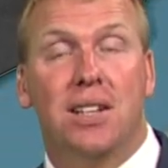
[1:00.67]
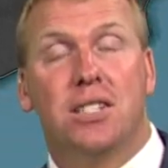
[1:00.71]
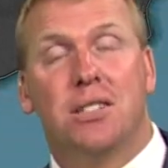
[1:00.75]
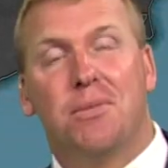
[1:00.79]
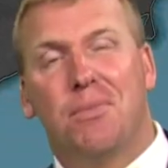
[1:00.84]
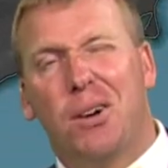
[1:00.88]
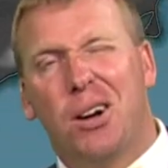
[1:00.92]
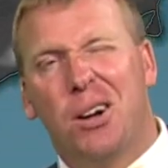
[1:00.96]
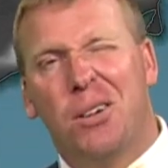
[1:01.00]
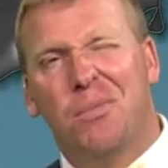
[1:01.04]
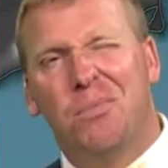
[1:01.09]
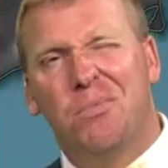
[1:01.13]

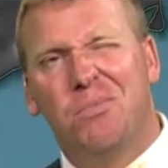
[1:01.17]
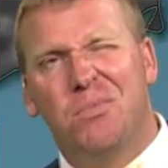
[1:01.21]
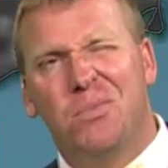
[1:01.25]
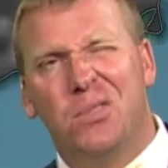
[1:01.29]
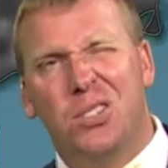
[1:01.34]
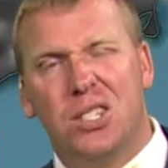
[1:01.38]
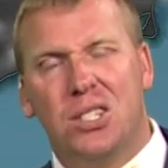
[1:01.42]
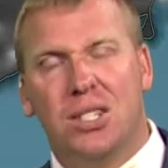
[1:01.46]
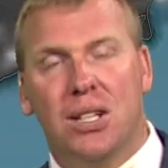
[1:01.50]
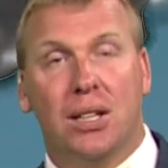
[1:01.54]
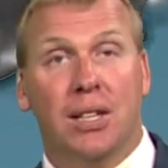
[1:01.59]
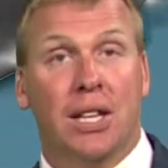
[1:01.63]
Tomorrow,
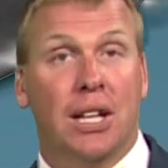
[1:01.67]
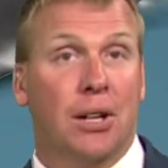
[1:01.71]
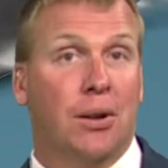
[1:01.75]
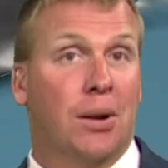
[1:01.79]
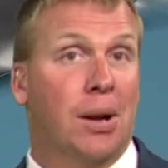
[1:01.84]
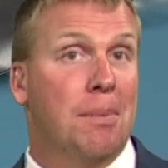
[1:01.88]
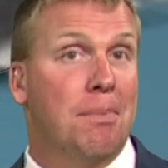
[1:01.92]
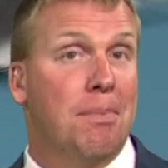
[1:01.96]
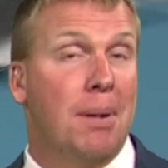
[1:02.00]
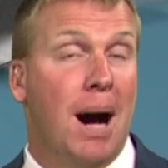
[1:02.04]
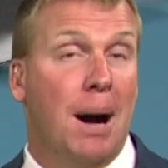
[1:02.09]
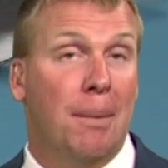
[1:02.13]
just a
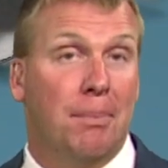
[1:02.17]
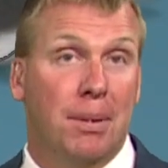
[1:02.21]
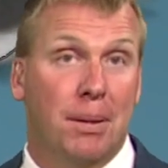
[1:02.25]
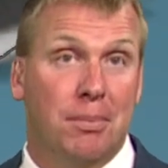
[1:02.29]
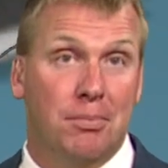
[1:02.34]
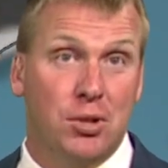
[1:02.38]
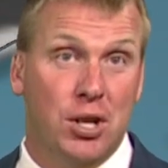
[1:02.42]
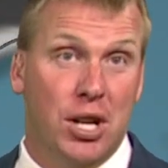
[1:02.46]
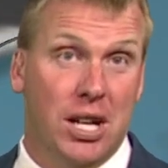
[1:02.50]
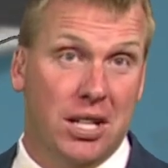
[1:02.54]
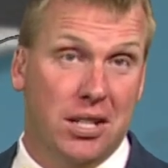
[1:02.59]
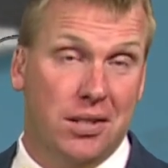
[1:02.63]
lingering
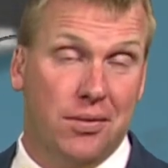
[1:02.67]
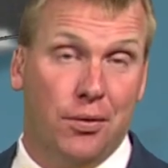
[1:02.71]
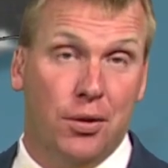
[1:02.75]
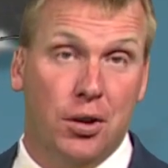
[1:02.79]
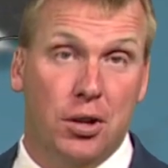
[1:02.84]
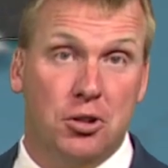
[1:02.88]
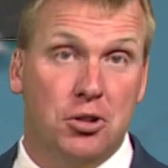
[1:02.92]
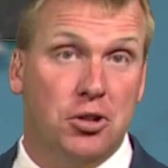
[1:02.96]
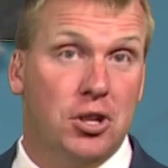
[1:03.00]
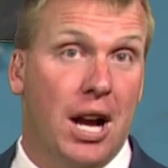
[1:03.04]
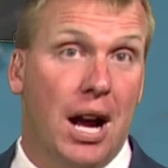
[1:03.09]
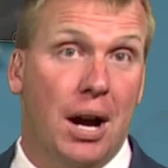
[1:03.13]
pop-up chance
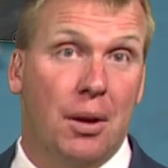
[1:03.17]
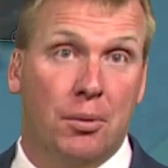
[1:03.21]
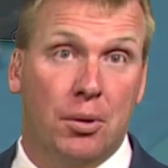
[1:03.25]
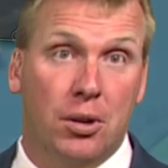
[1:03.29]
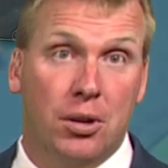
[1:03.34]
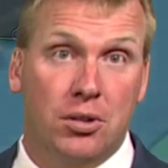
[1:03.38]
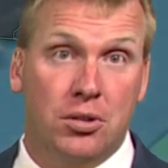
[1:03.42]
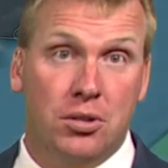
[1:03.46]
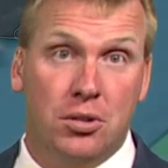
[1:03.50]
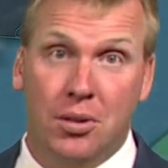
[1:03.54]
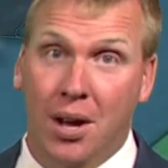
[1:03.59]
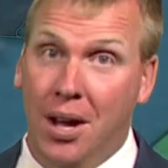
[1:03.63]
for a
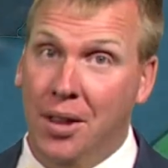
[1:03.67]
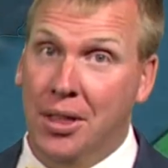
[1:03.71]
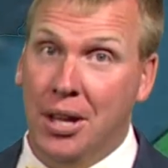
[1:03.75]
shower or two.